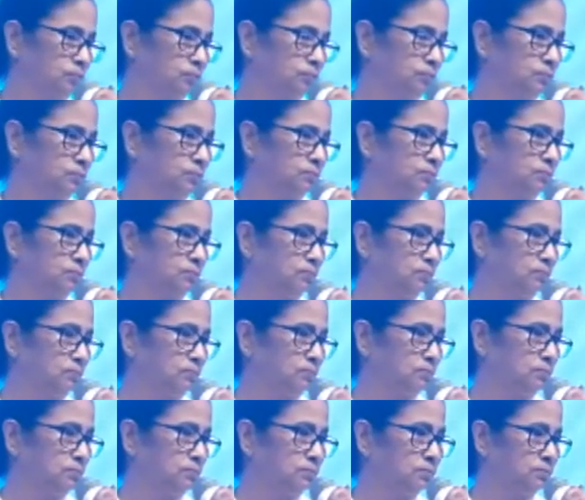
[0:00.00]

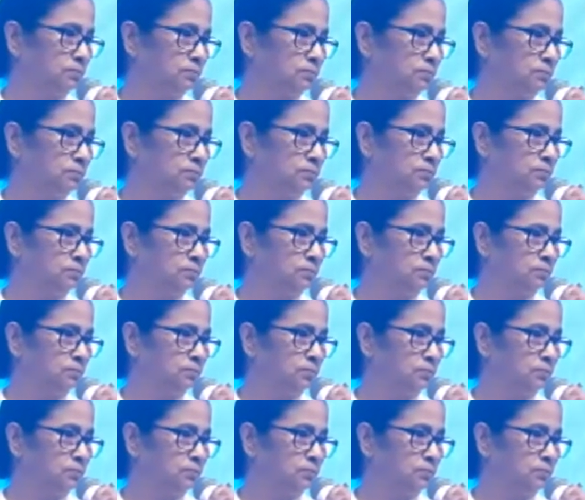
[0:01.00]
(no one is talking)